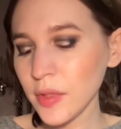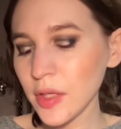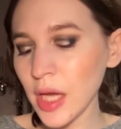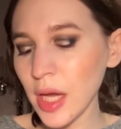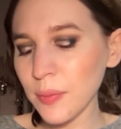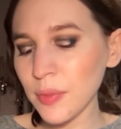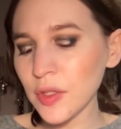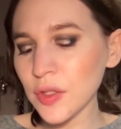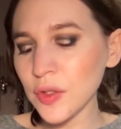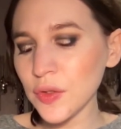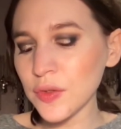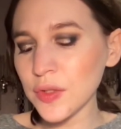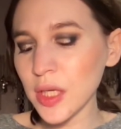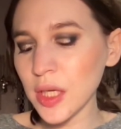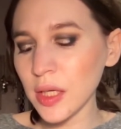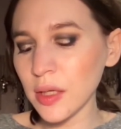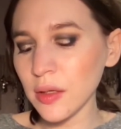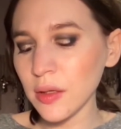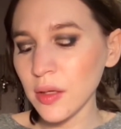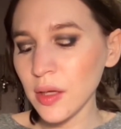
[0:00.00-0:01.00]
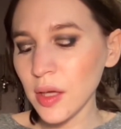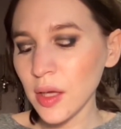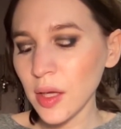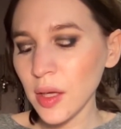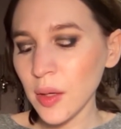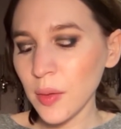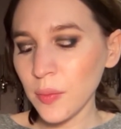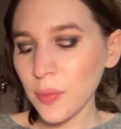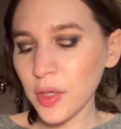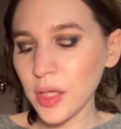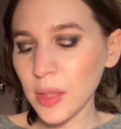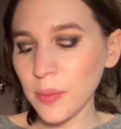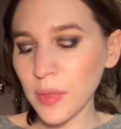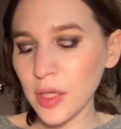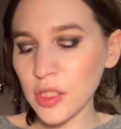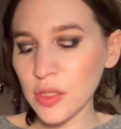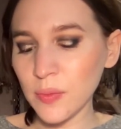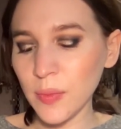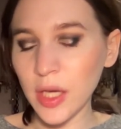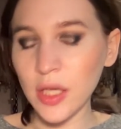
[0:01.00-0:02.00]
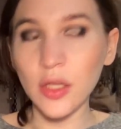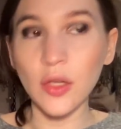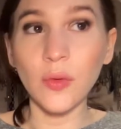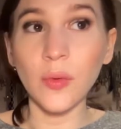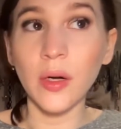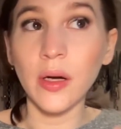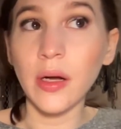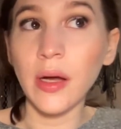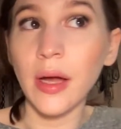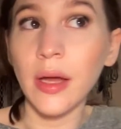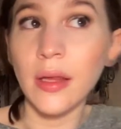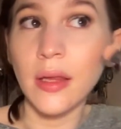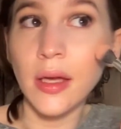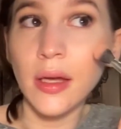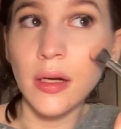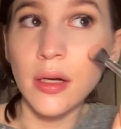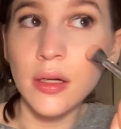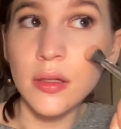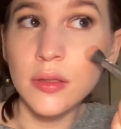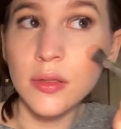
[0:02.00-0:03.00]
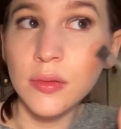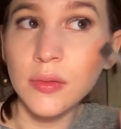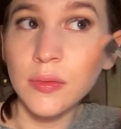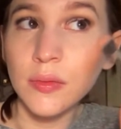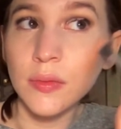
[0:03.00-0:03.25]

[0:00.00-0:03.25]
I've been using pretty much my newer highlighters